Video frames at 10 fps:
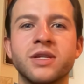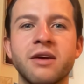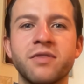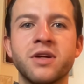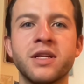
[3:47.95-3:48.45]

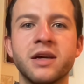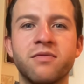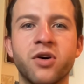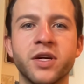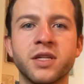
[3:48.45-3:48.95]
definitely
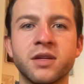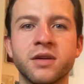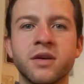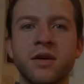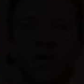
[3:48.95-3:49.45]
avoid.
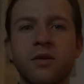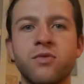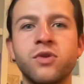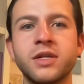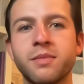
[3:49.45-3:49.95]

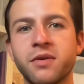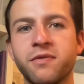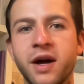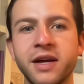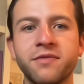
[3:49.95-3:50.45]
Rule number
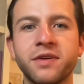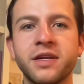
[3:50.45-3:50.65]
five